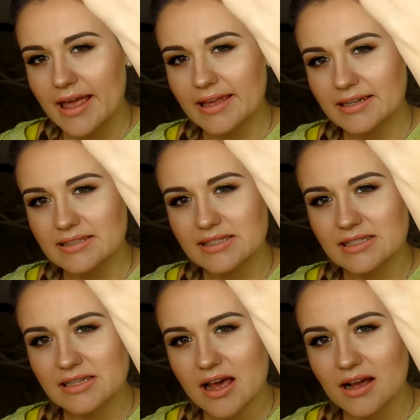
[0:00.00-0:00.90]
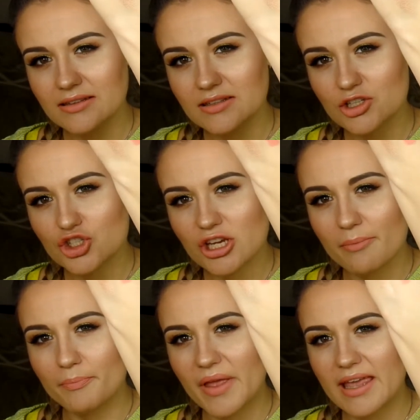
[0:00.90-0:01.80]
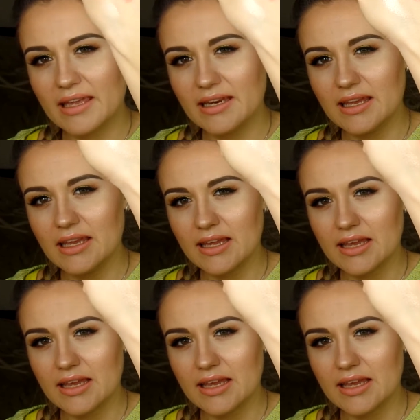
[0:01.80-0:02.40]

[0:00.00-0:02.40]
and it's not champagne-y.